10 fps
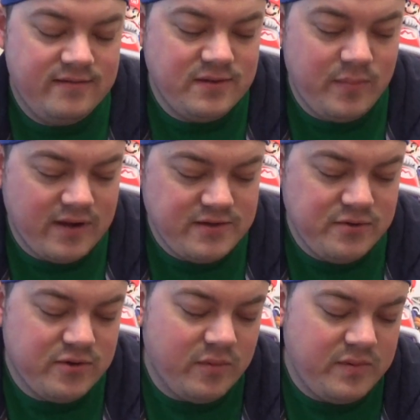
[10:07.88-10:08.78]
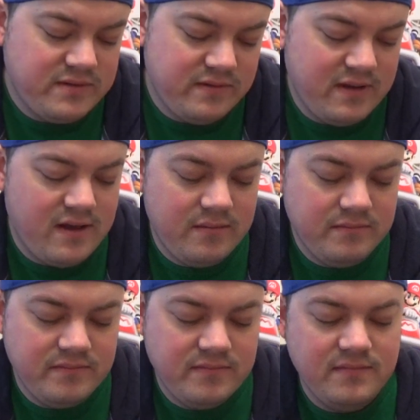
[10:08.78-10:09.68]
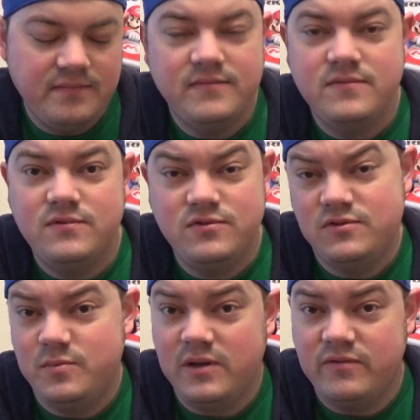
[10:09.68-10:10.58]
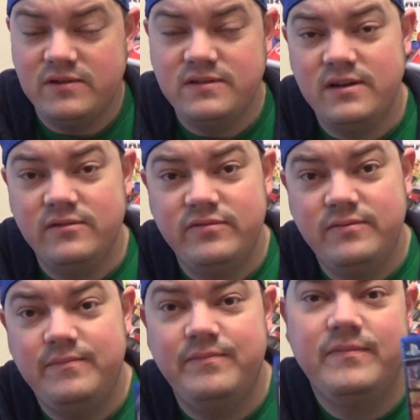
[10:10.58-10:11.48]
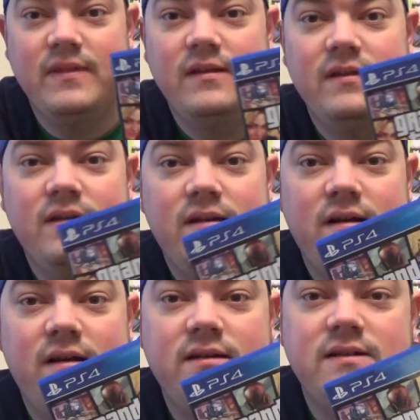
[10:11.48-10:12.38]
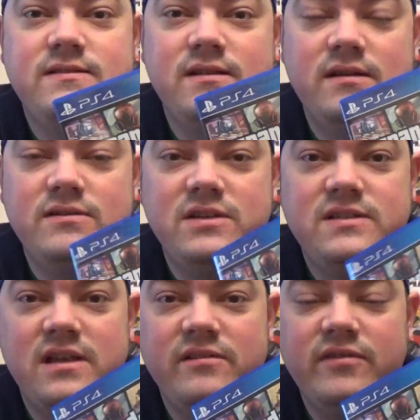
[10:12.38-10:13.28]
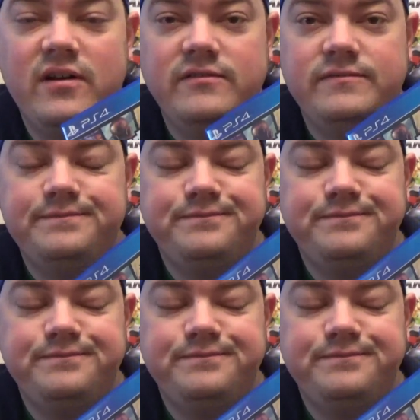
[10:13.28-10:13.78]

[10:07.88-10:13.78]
to buy 2 copies of a game should speak for itself, and that's GTA 5.